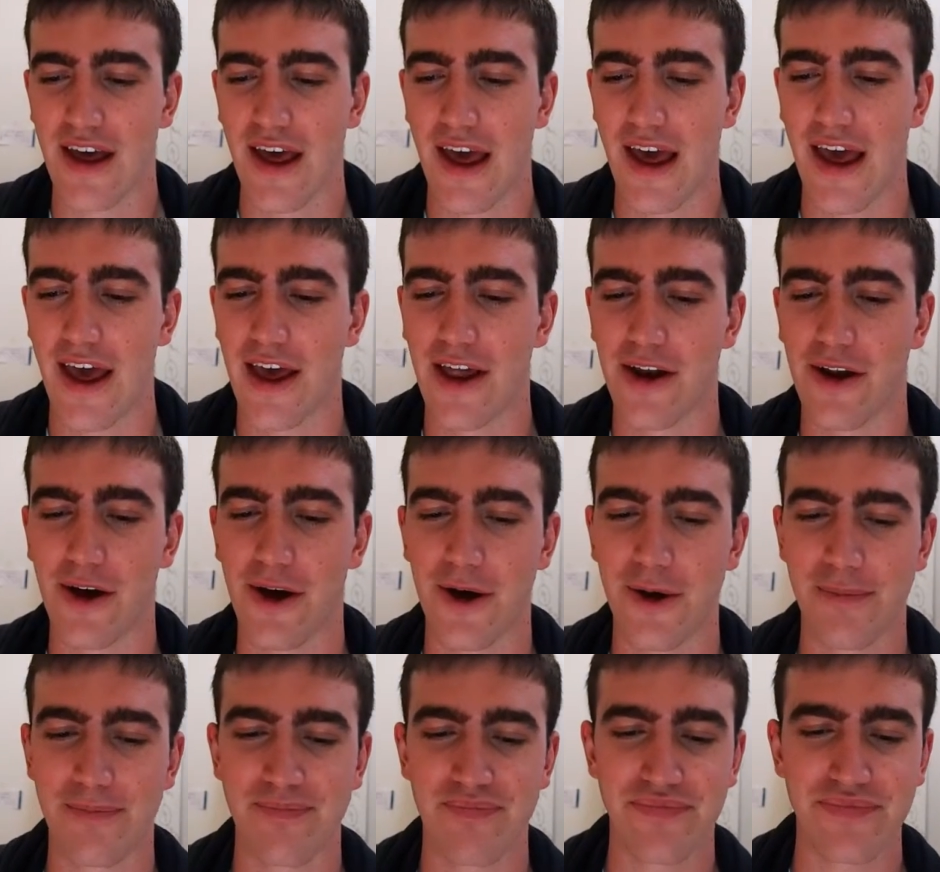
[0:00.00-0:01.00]
And
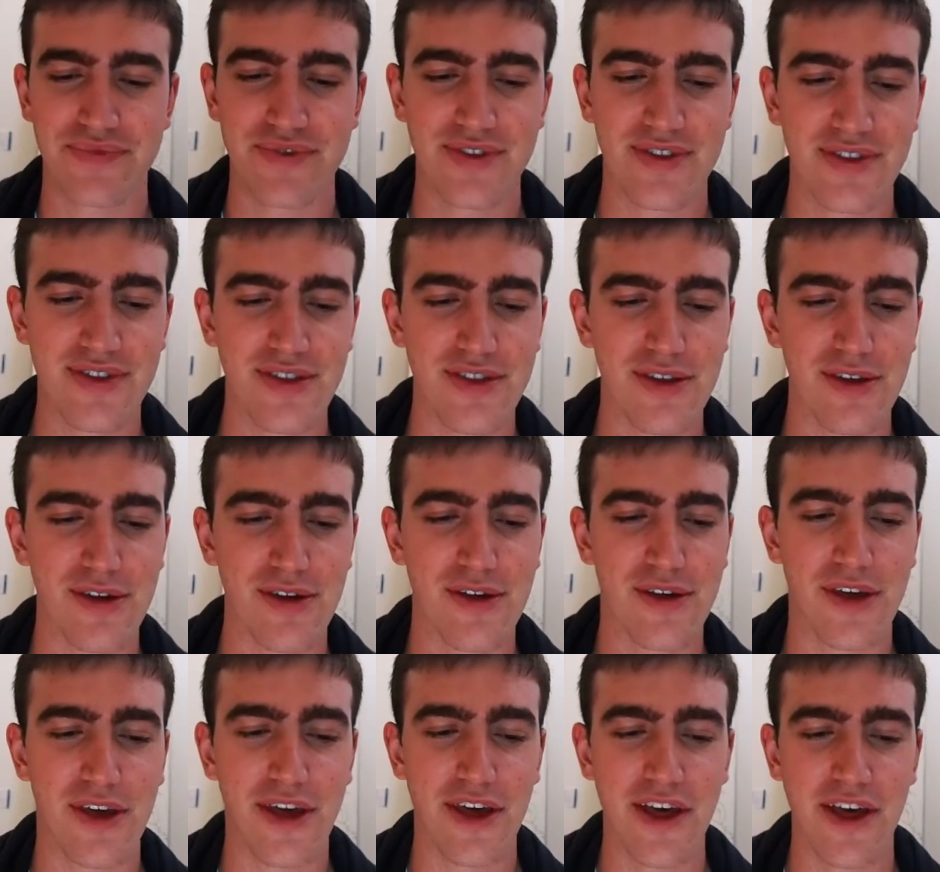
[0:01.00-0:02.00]

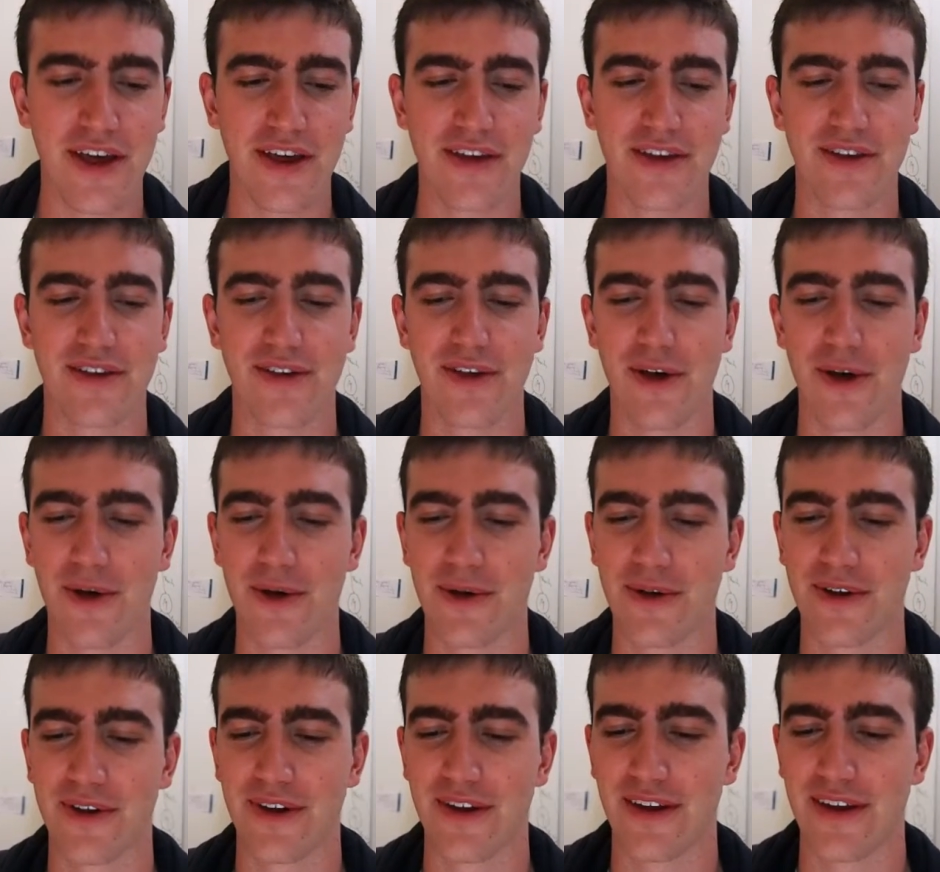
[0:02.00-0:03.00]
yeah, so
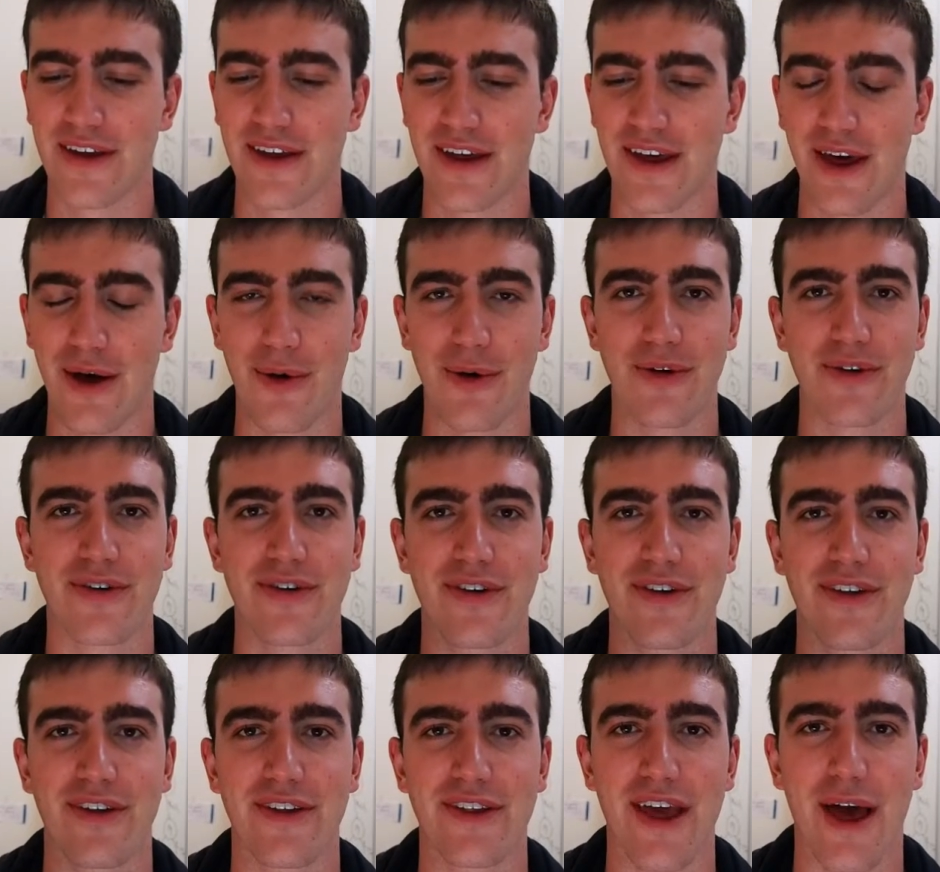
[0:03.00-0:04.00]
it was
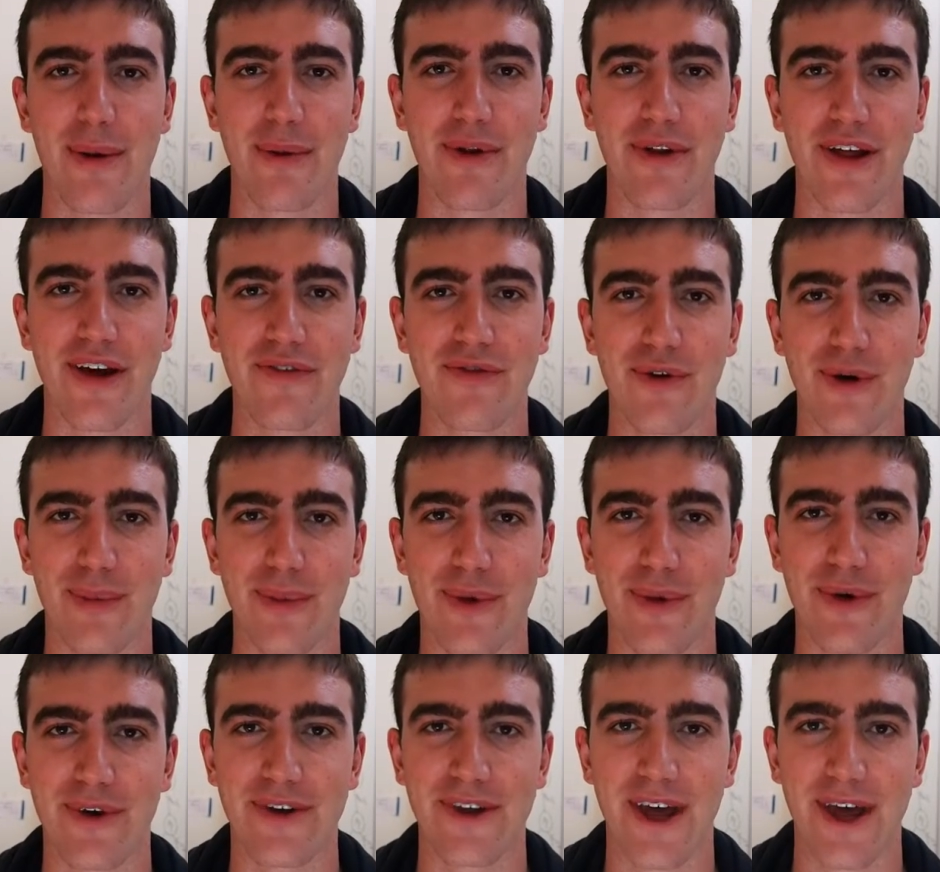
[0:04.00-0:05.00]
a dominant life form at
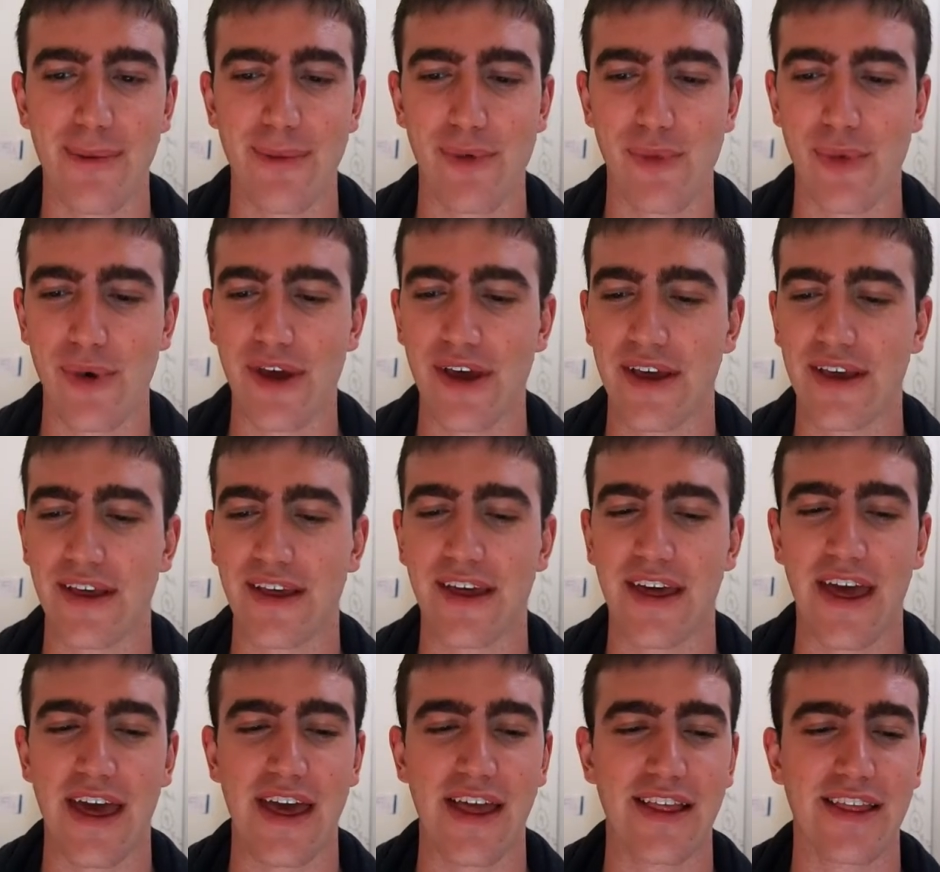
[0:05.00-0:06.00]
one time, and we
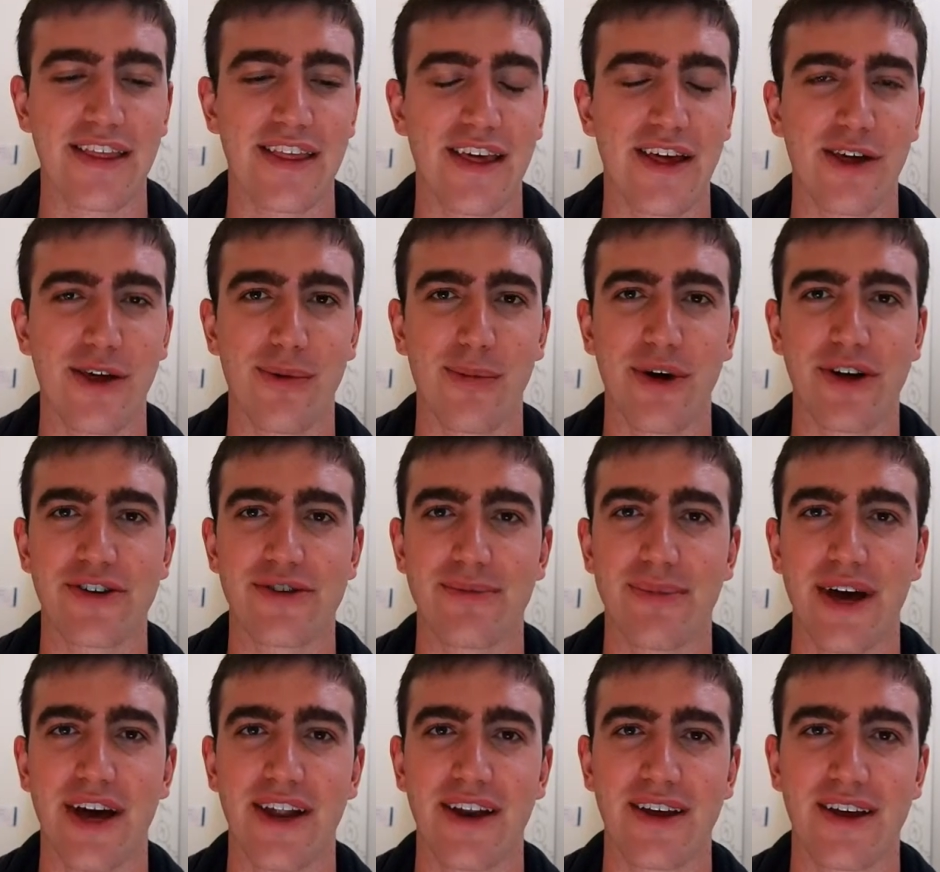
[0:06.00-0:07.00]
can't tell you much
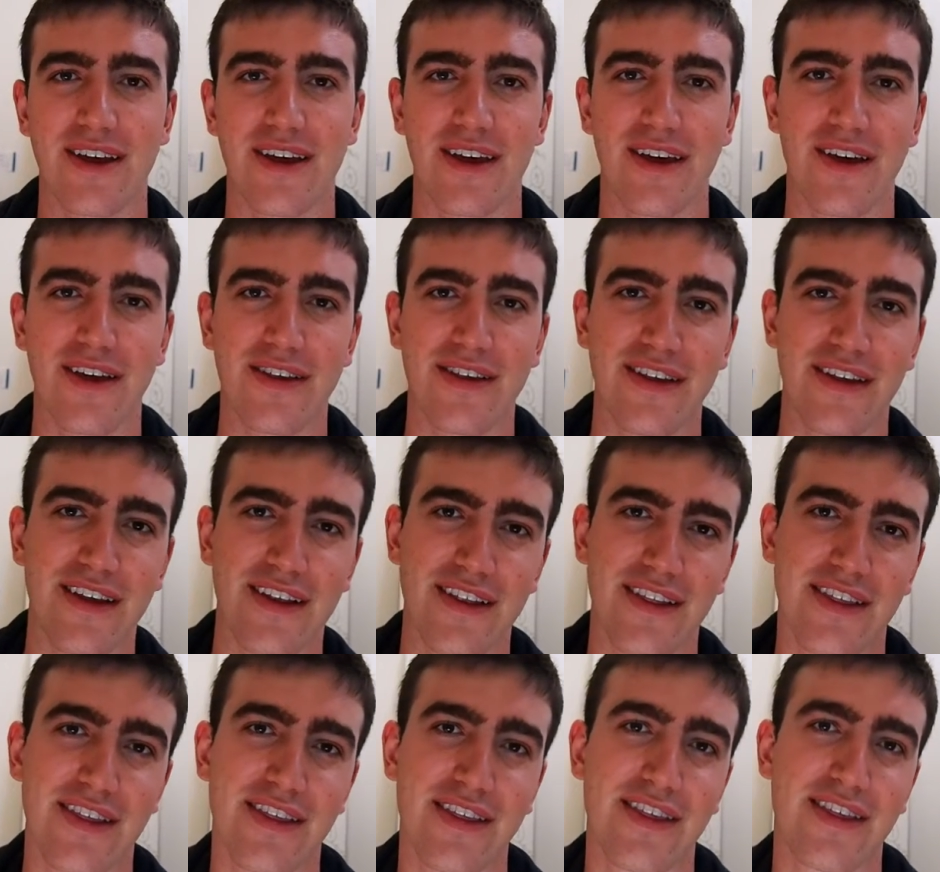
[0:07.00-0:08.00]
about it because it
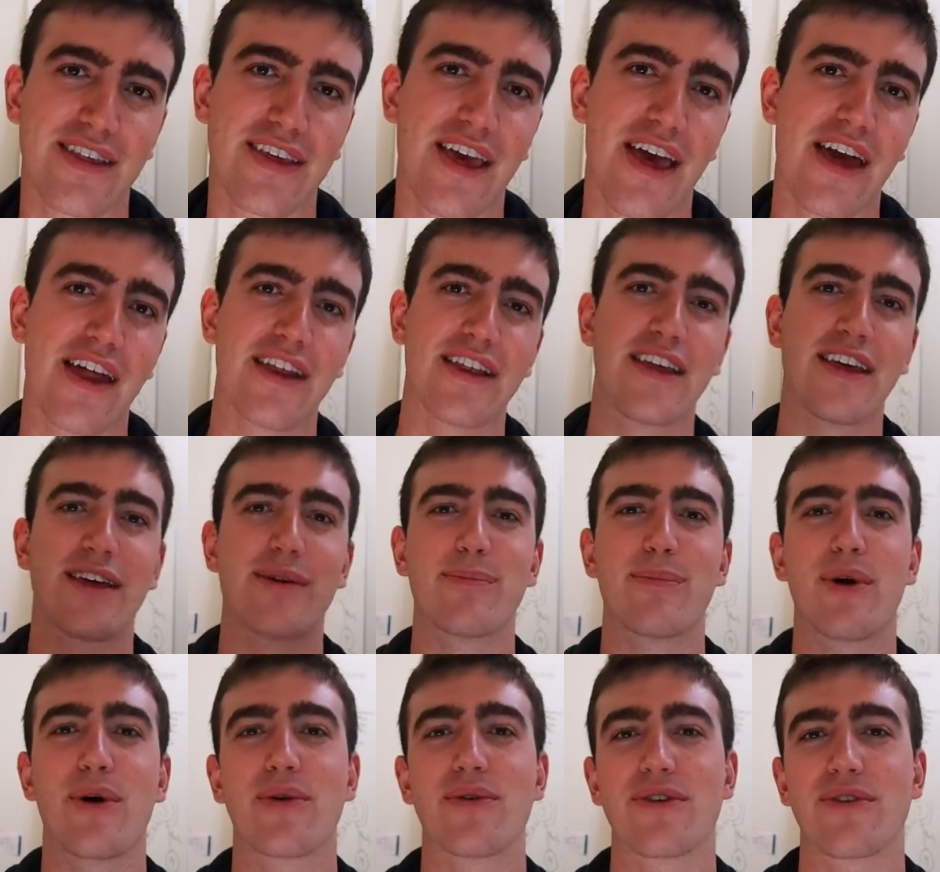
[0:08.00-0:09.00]
kind of
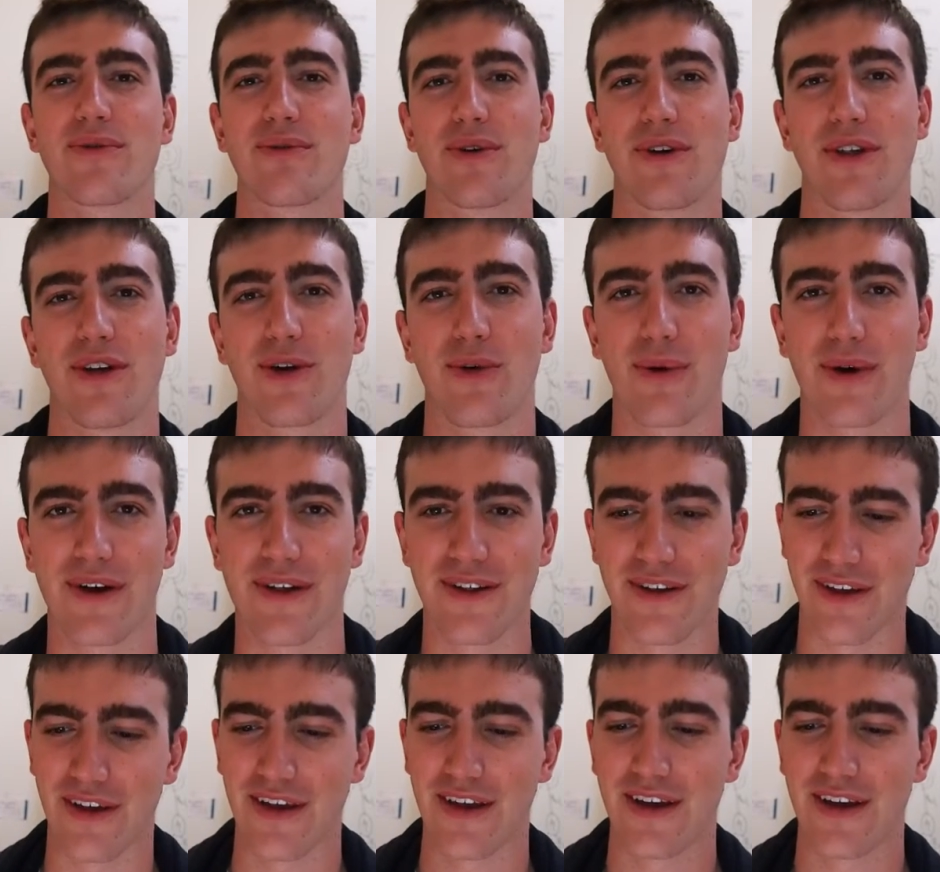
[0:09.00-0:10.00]
decomposes really quickly.